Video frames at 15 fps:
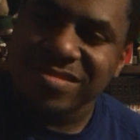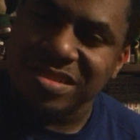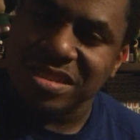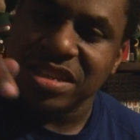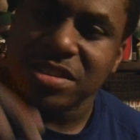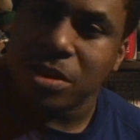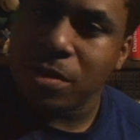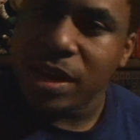
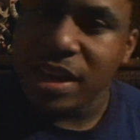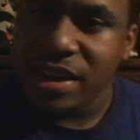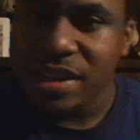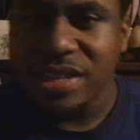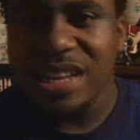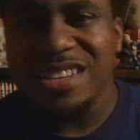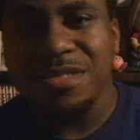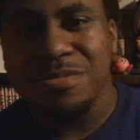just go ahead and
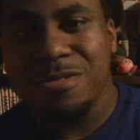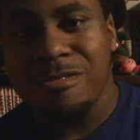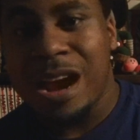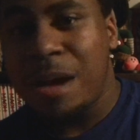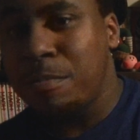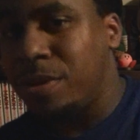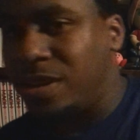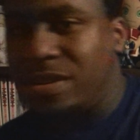hit that
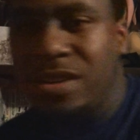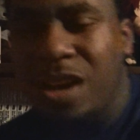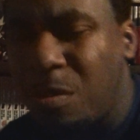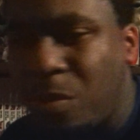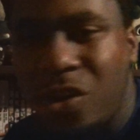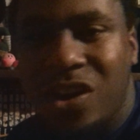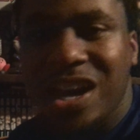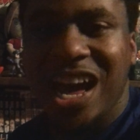subscribe button. Come
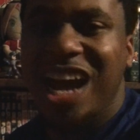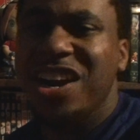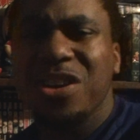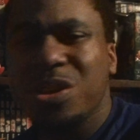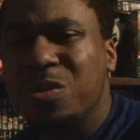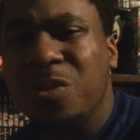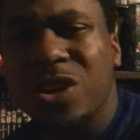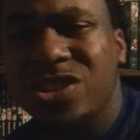on. I know
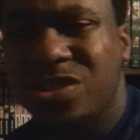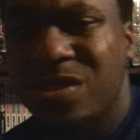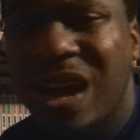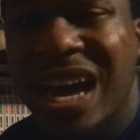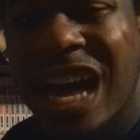you want to. I